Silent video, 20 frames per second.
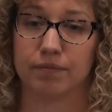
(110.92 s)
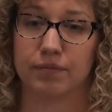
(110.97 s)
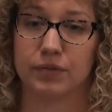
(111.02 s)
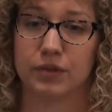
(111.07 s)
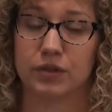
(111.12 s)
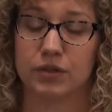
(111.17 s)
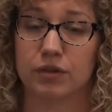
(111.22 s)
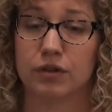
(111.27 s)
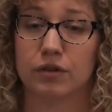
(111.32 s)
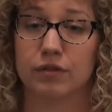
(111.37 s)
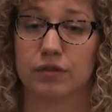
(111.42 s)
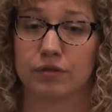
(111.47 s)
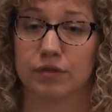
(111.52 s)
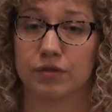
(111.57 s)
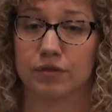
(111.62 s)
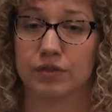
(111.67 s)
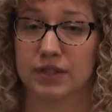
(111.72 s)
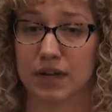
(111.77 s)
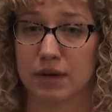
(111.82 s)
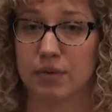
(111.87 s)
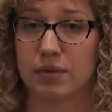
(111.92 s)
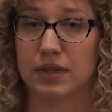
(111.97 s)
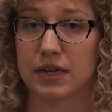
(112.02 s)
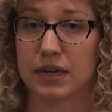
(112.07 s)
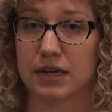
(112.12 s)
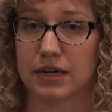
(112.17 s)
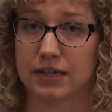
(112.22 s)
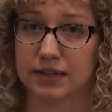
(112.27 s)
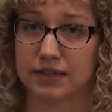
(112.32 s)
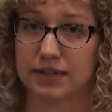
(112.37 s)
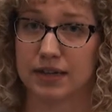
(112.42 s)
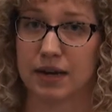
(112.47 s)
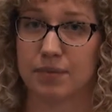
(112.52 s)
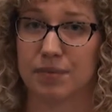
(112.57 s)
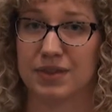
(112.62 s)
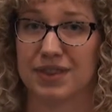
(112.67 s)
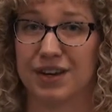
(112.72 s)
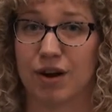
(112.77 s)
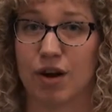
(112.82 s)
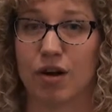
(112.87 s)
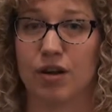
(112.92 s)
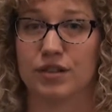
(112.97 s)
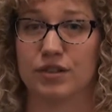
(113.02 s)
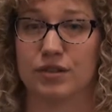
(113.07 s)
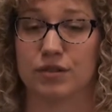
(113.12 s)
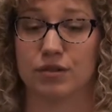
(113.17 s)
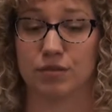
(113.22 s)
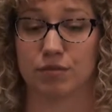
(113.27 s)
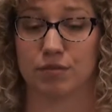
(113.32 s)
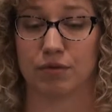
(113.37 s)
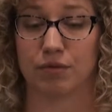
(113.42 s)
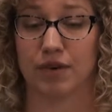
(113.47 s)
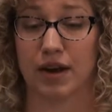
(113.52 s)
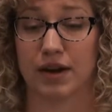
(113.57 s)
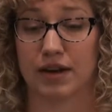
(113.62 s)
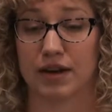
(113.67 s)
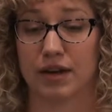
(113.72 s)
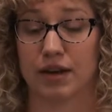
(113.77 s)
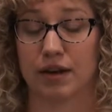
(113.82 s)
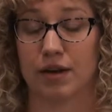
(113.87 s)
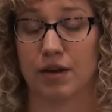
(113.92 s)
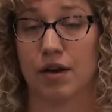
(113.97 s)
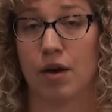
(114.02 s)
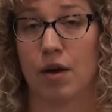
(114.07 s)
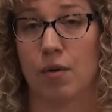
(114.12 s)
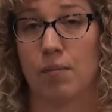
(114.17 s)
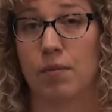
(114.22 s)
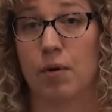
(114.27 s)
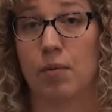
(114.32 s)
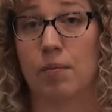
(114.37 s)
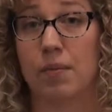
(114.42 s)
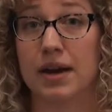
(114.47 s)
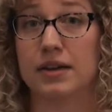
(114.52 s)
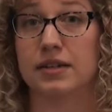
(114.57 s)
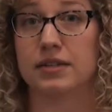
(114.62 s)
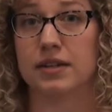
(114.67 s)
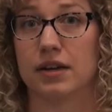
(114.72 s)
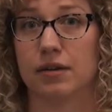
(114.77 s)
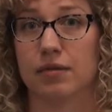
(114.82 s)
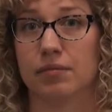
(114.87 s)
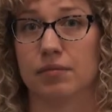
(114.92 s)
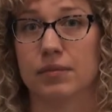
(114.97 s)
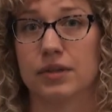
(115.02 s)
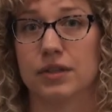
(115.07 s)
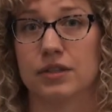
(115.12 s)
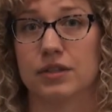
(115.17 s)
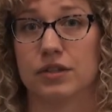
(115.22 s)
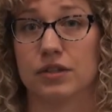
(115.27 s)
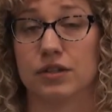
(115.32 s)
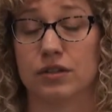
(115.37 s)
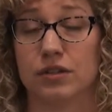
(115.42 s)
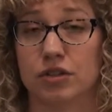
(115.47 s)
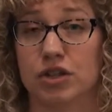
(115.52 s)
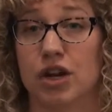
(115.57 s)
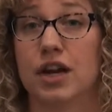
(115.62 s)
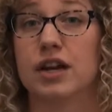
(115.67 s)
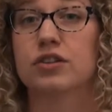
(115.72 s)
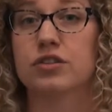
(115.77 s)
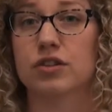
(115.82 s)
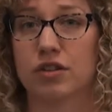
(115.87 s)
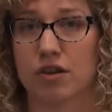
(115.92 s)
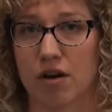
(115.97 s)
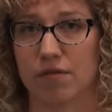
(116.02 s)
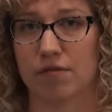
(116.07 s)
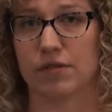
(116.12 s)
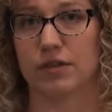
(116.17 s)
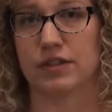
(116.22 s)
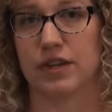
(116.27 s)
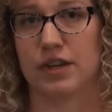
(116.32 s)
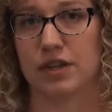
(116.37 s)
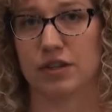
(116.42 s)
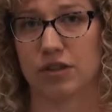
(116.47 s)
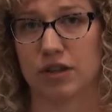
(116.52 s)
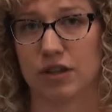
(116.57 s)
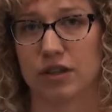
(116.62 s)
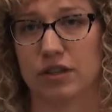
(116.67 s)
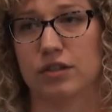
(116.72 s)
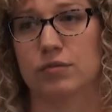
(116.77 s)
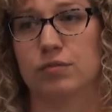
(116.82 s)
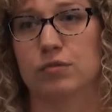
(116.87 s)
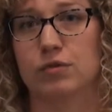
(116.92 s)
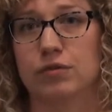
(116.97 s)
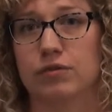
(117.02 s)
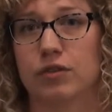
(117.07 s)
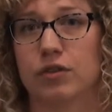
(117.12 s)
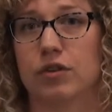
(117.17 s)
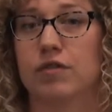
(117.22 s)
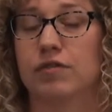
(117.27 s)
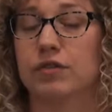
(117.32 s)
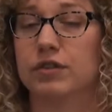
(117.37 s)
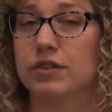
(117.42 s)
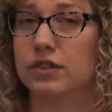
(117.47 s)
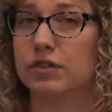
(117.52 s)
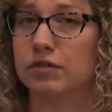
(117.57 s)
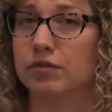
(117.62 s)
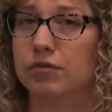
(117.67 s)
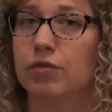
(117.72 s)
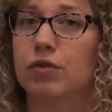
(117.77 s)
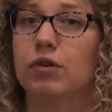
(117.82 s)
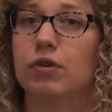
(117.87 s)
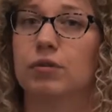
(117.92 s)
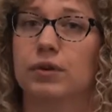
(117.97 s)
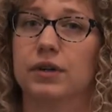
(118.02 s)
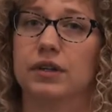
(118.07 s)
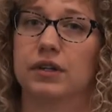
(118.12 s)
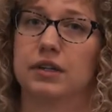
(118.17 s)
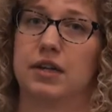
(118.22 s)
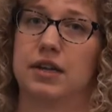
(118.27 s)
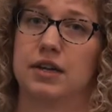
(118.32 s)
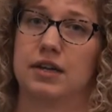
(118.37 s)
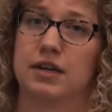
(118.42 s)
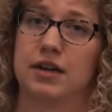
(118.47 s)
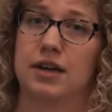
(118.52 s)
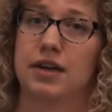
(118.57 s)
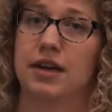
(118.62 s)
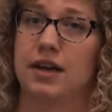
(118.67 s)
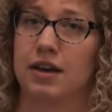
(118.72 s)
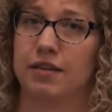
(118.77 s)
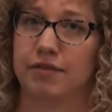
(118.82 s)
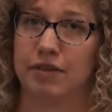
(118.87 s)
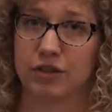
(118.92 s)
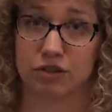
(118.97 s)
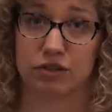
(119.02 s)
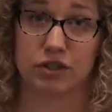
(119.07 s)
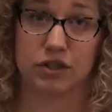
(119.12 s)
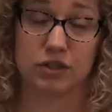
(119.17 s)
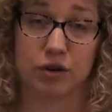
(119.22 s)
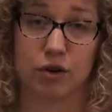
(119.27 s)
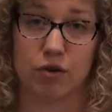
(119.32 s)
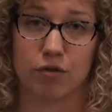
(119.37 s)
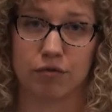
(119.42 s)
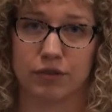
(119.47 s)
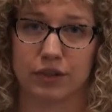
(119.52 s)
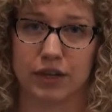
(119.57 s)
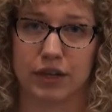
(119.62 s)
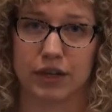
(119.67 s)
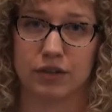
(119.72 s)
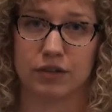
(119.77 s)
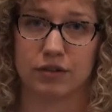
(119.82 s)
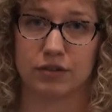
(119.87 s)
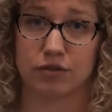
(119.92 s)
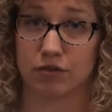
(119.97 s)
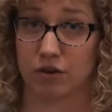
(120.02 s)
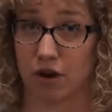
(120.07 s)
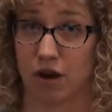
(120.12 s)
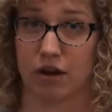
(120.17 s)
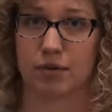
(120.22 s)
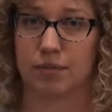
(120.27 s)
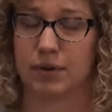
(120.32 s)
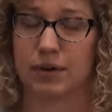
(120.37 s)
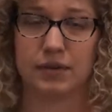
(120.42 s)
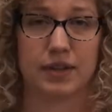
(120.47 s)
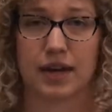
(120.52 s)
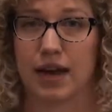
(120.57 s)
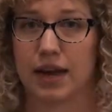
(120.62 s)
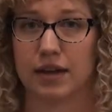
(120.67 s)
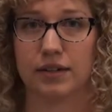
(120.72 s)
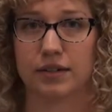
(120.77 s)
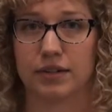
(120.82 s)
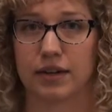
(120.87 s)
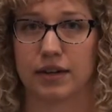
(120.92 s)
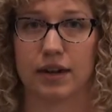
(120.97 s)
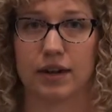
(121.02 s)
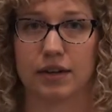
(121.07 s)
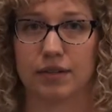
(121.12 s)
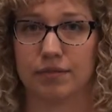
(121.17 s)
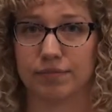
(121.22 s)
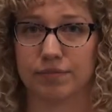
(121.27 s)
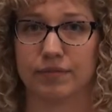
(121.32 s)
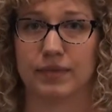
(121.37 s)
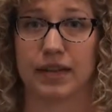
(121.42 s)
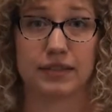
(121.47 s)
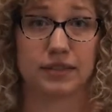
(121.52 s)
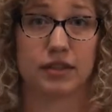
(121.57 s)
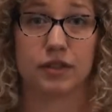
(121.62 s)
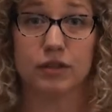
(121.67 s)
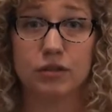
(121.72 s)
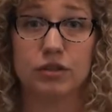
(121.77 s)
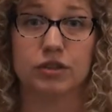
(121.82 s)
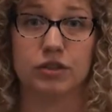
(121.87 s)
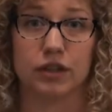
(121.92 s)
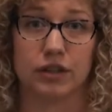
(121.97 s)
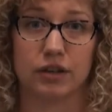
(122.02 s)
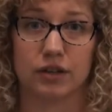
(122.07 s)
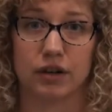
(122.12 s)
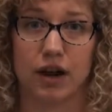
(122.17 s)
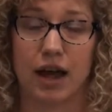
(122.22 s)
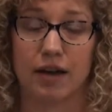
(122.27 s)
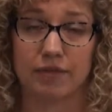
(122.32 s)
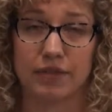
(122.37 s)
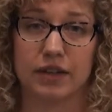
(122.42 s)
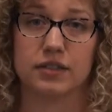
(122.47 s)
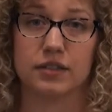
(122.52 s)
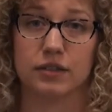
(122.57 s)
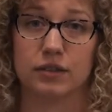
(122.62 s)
sort of say what they need to say, but then also providing momentum to change the conversation and to move the conversation forward, and then eventually to hopefully talk about that solution, have that